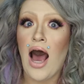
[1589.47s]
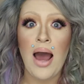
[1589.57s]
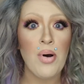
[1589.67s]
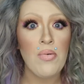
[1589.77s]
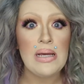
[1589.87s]

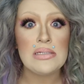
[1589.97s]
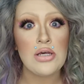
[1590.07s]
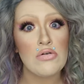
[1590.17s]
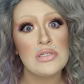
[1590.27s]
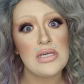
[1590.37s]
I'm always
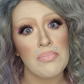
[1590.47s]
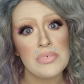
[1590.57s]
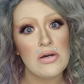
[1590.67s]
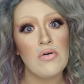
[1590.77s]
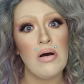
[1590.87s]
so
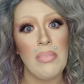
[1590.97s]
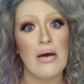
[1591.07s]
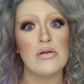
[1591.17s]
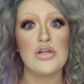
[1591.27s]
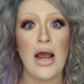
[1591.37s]
skeptical
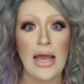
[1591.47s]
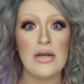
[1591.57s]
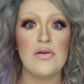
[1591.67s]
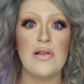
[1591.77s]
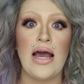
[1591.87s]
about
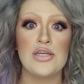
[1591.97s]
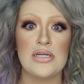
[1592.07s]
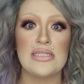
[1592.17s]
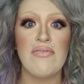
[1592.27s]
trying new lashes.